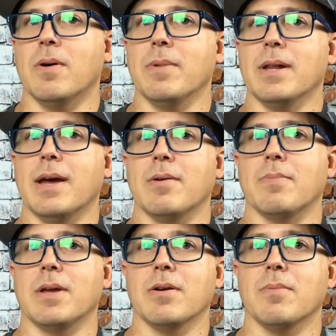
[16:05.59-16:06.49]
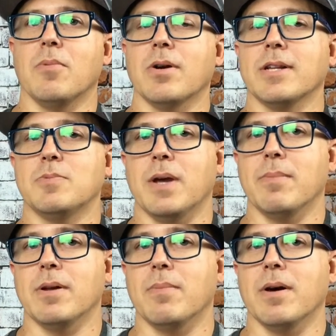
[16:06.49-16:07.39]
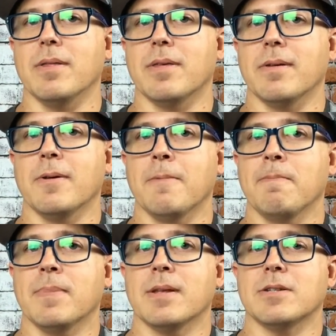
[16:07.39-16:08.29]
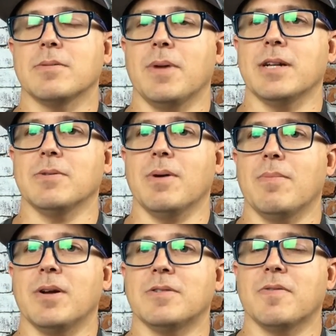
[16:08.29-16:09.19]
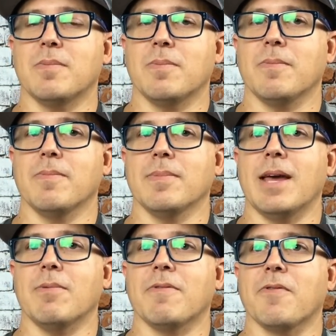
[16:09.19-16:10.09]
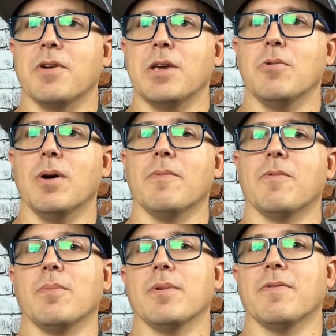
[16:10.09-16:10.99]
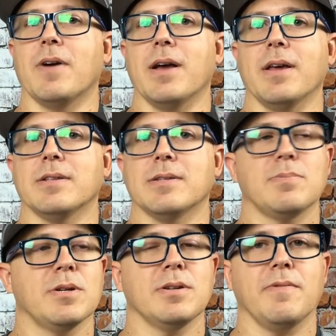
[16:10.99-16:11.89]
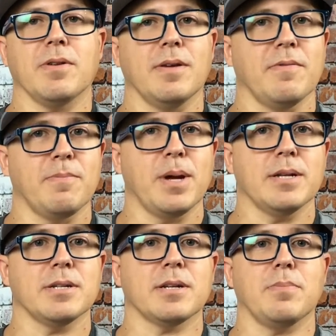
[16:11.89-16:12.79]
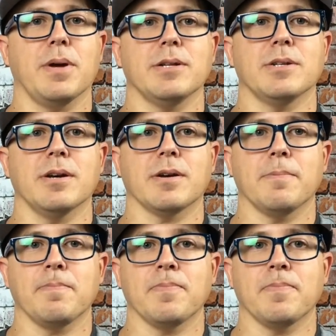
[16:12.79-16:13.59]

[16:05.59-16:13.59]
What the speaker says: I mean, that would be your mortgage payment a month. Just imagine how much that would free you up from your finances, especially if you're living paycheck to paycheck.